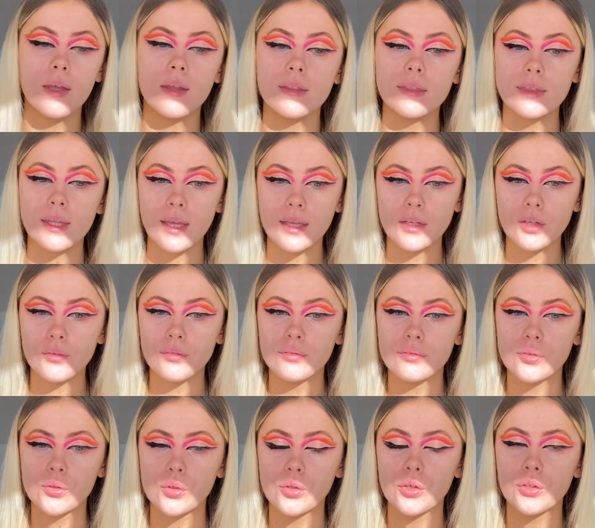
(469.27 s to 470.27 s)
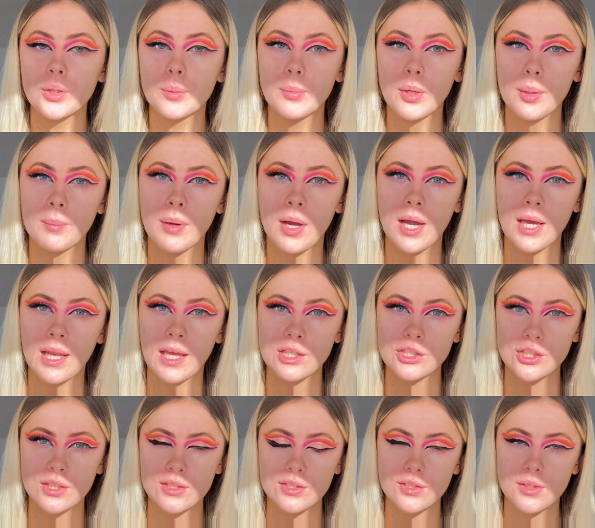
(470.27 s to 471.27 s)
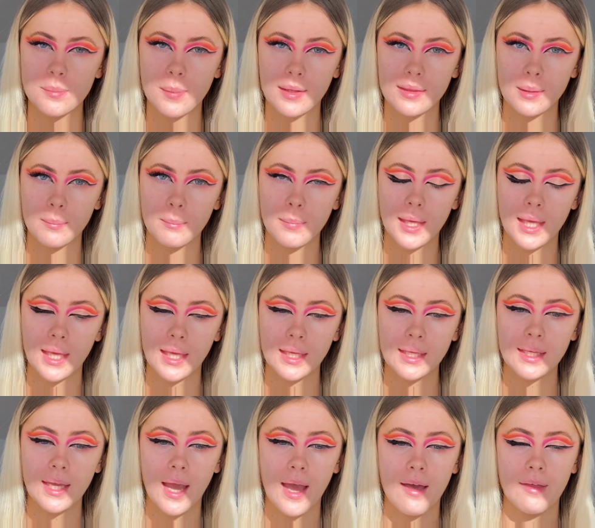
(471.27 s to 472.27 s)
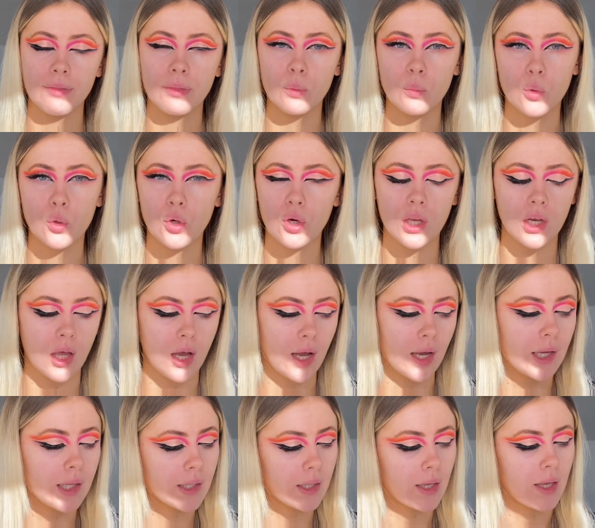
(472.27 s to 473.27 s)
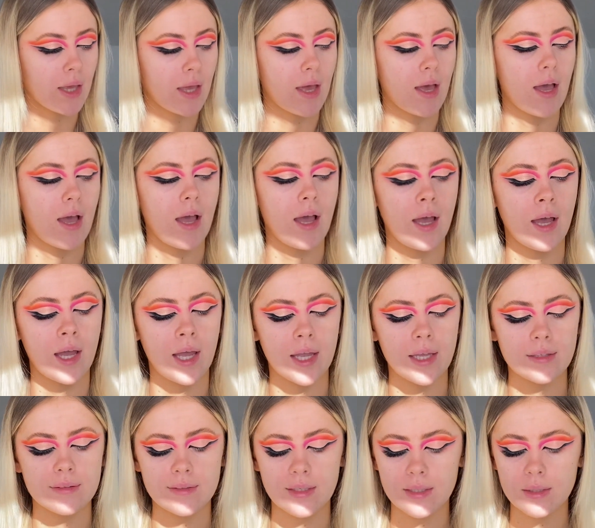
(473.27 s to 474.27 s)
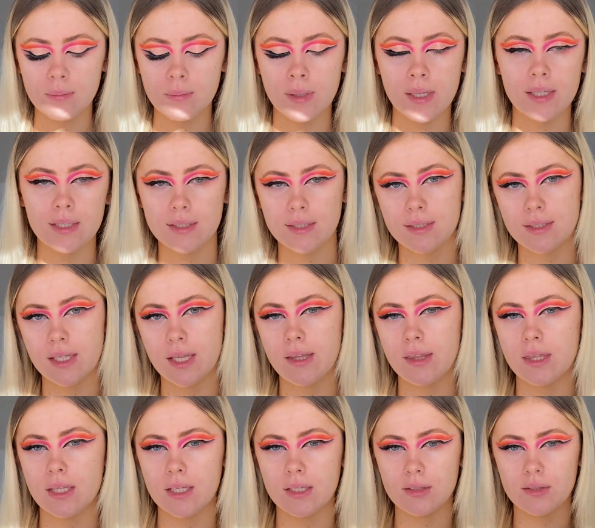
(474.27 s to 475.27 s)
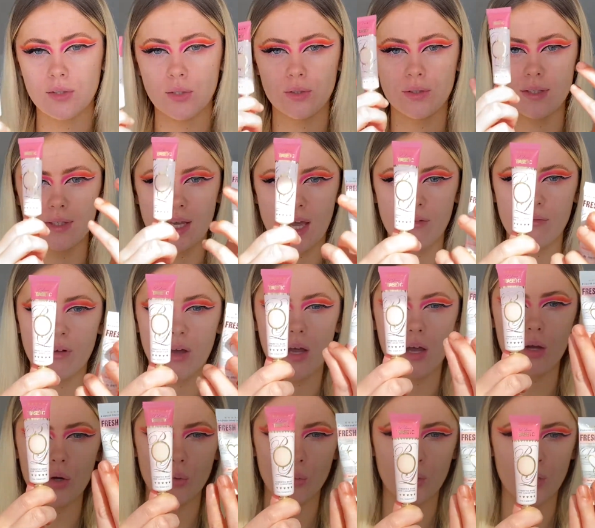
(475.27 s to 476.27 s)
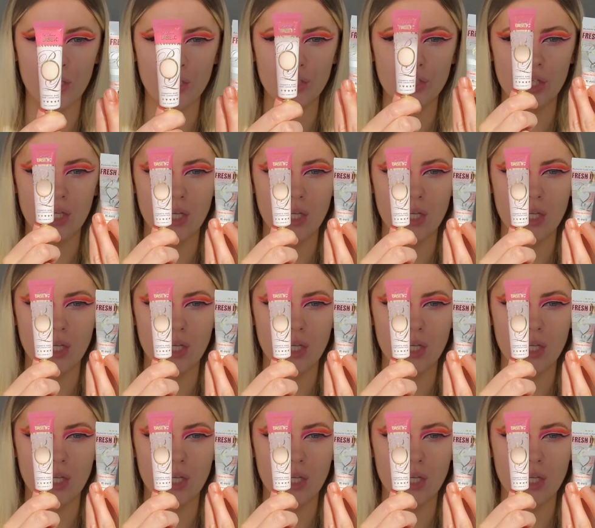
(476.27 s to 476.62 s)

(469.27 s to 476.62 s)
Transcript: Then for the bottom eyelashes, to make them pink and the waterline, I did mix these two together, which